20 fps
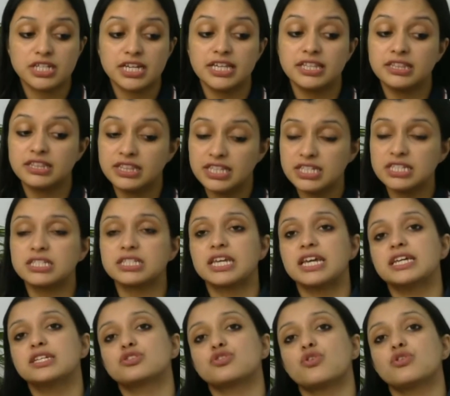in this
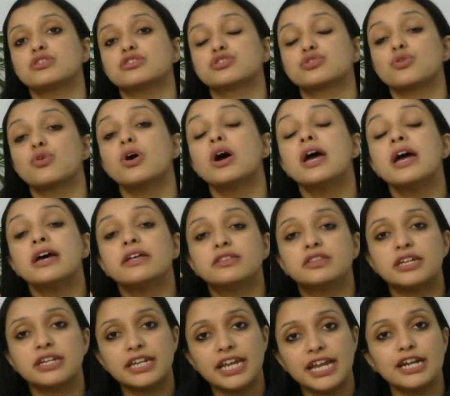case also
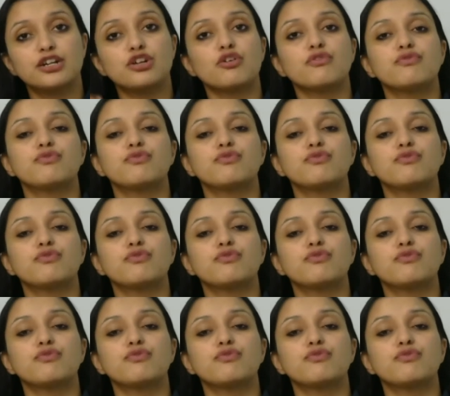the rate of